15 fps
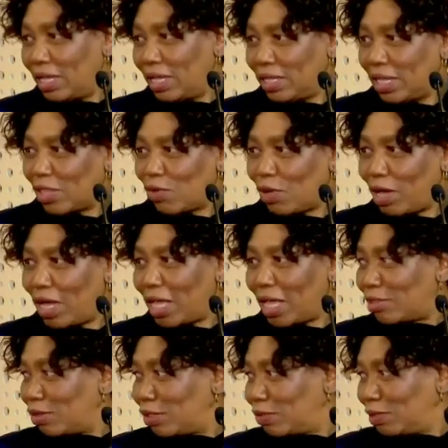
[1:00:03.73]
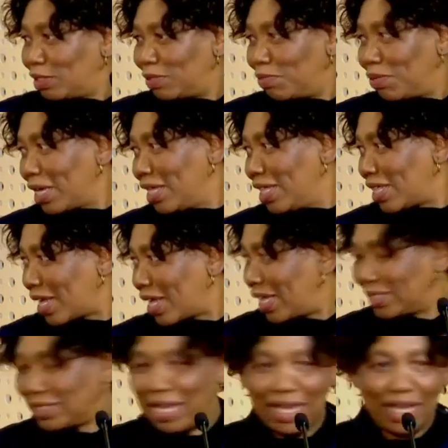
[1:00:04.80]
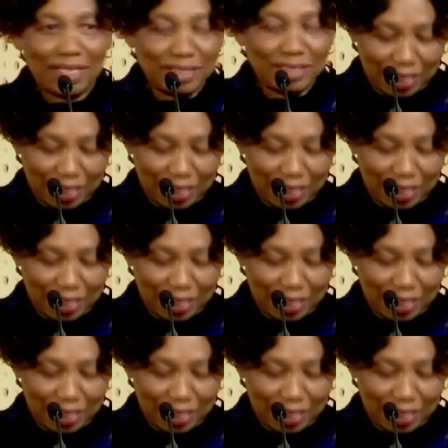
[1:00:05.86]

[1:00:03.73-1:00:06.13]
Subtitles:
That's why I thought ukuthi mangize kancane